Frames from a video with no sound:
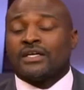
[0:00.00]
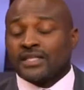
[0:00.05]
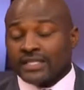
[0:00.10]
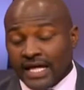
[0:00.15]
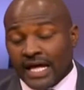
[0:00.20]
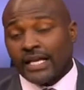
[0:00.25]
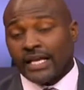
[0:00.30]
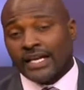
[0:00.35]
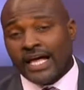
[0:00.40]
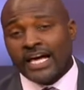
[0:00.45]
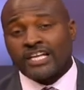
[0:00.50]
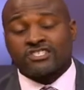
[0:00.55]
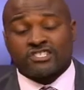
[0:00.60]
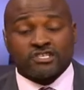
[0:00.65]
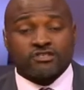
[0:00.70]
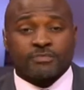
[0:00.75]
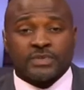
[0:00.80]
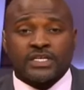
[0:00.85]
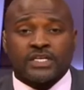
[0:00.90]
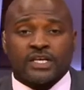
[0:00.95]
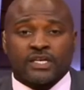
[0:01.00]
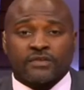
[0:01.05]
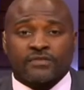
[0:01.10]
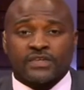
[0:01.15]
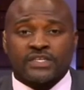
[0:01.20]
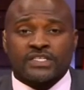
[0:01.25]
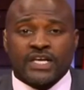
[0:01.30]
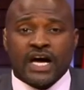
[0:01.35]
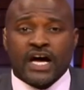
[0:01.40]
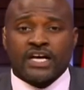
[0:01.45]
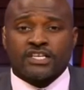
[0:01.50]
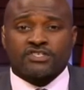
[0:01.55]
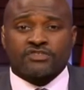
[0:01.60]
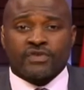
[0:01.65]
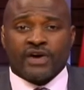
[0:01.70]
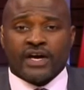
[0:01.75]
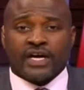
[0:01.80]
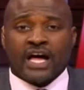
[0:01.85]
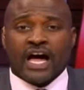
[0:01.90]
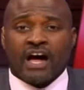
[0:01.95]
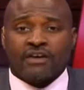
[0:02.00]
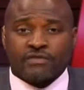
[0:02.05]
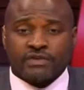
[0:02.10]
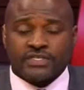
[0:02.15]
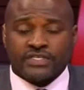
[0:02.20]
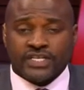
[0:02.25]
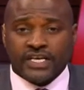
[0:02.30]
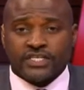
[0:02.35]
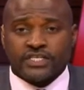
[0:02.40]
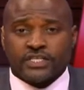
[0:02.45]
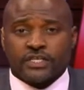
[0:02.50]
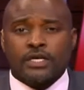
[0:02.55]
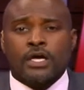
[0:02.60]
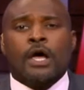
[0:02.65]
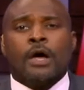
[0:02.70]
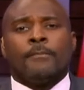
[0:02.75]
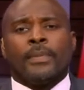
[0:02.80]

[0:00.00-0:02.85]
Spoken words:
A lot of that's just because of his contract conversation.